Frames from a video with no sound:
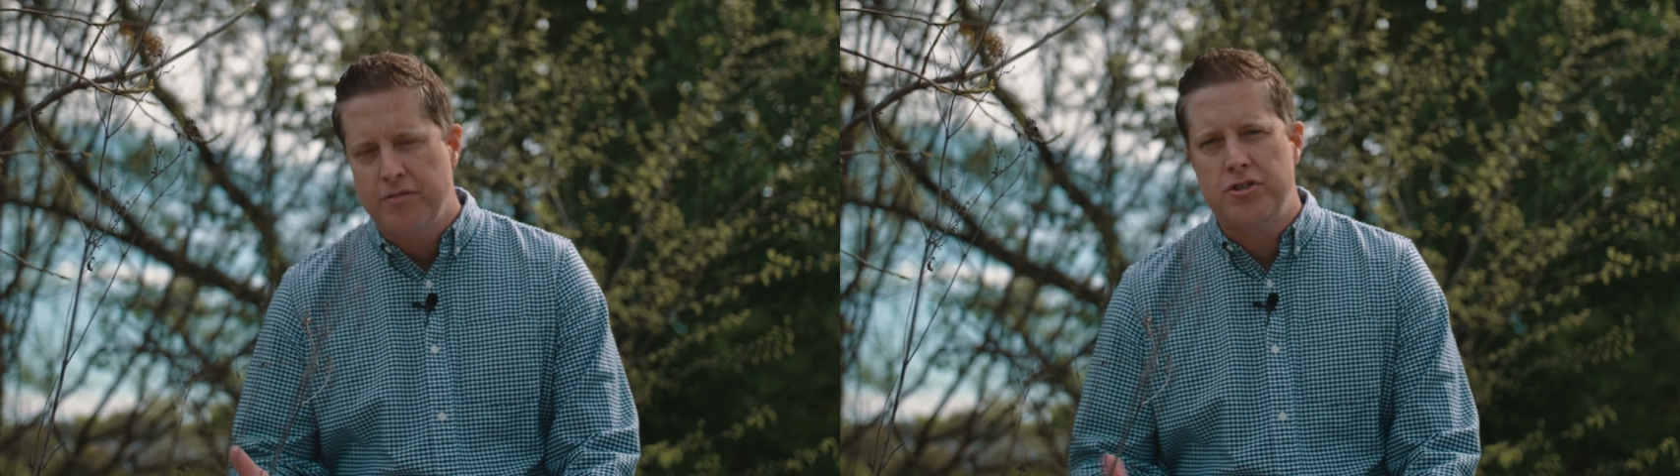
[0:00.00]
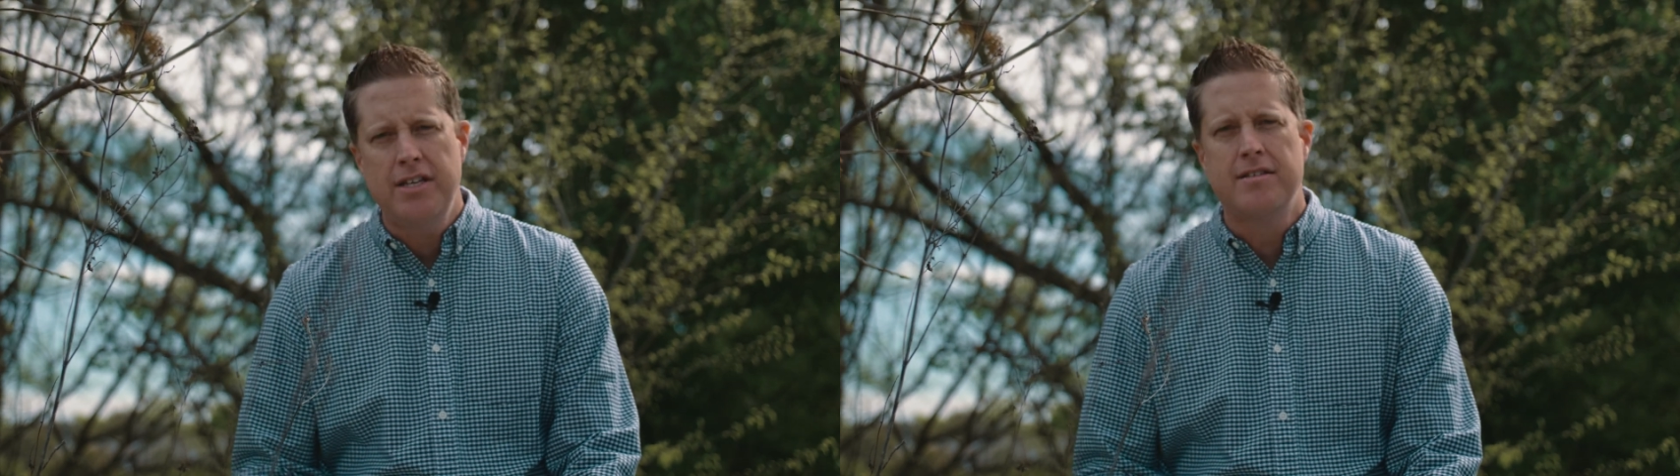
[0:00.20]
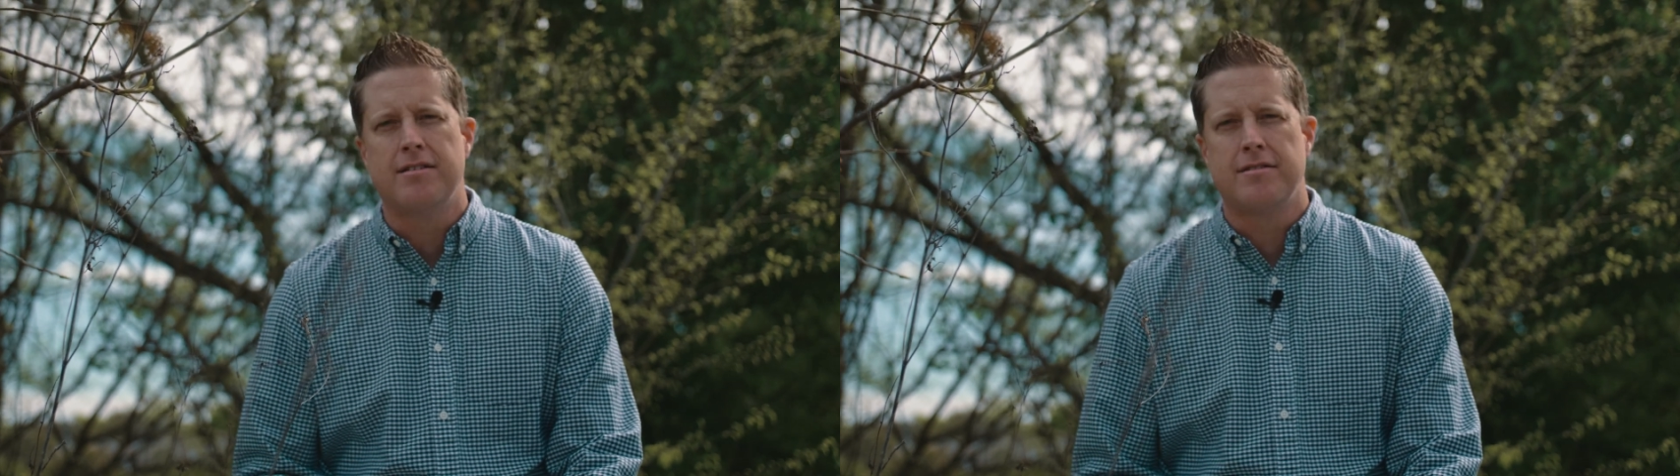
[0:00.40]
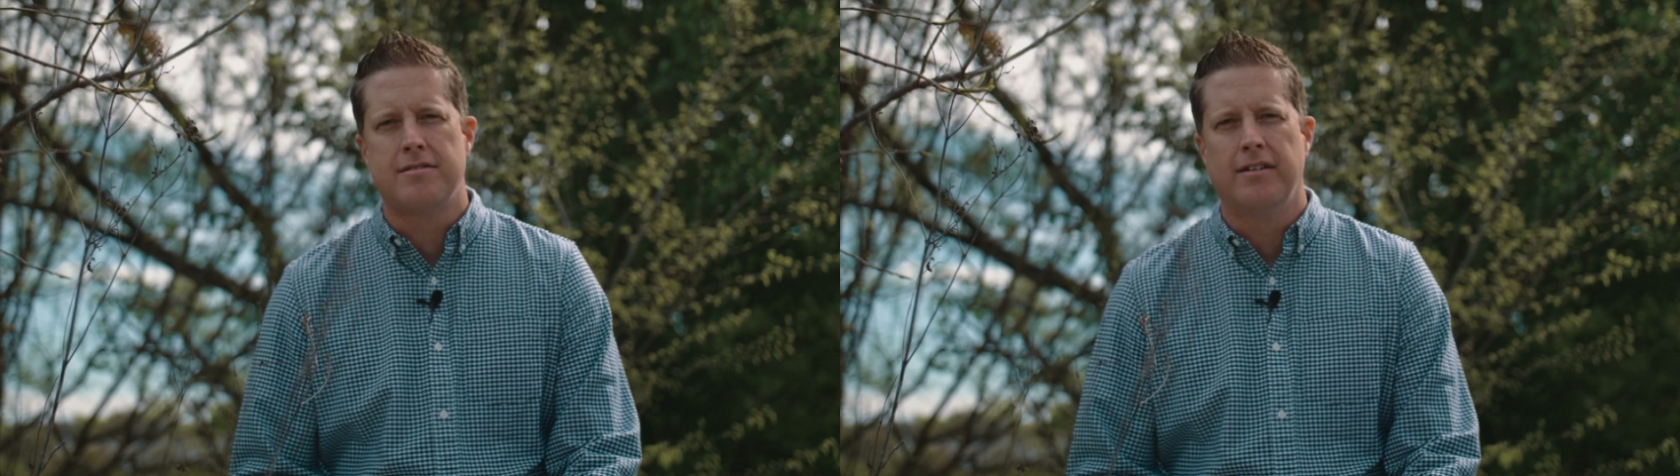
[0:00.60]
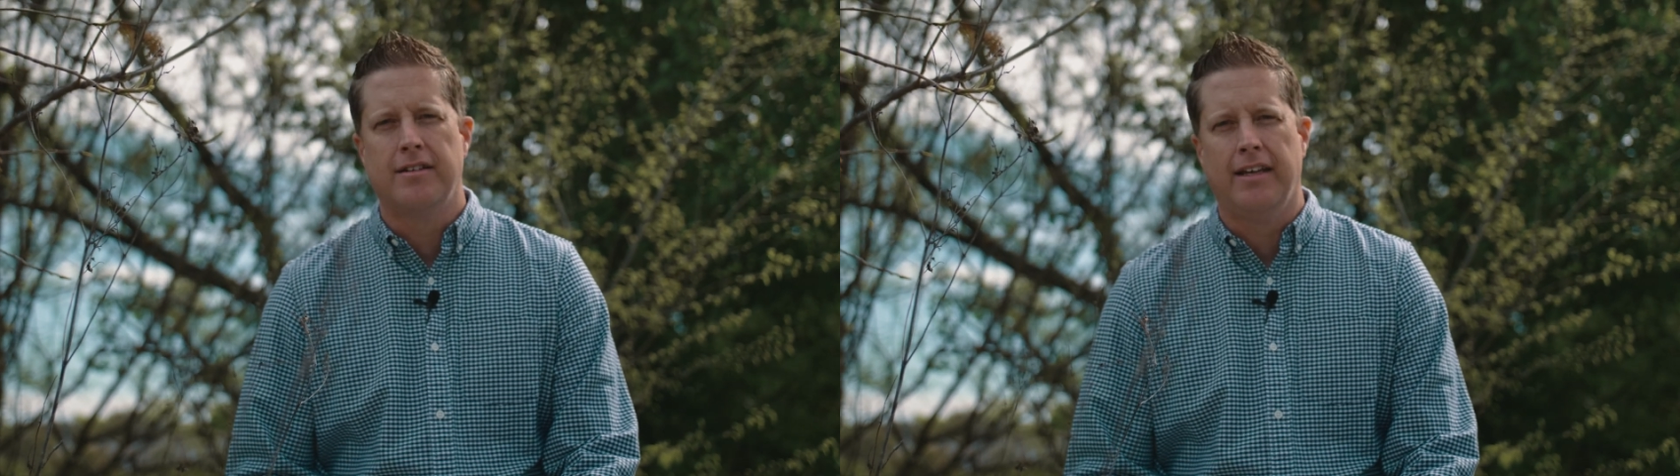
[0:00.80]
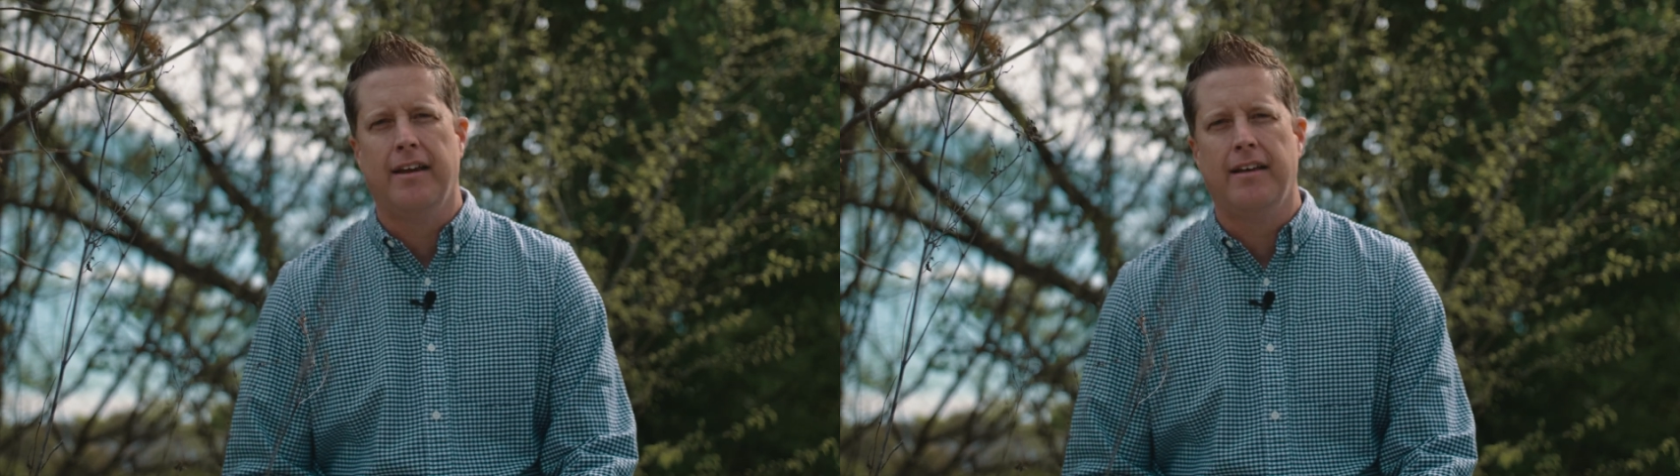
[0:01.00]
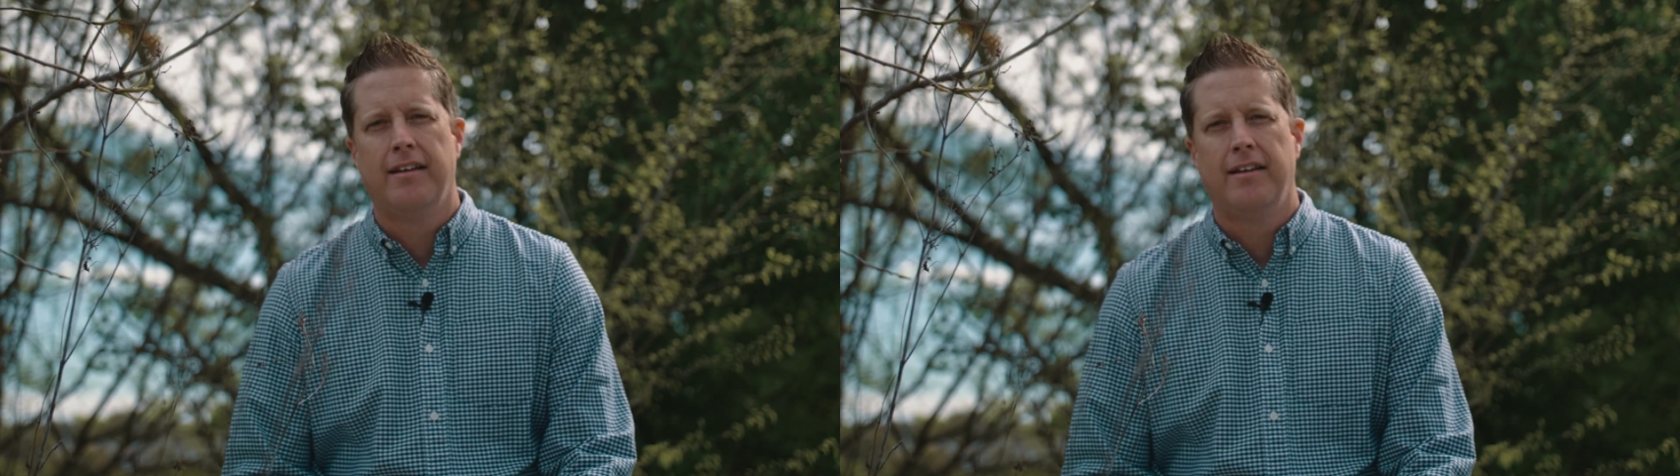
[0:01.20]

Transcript: of Jesus lead,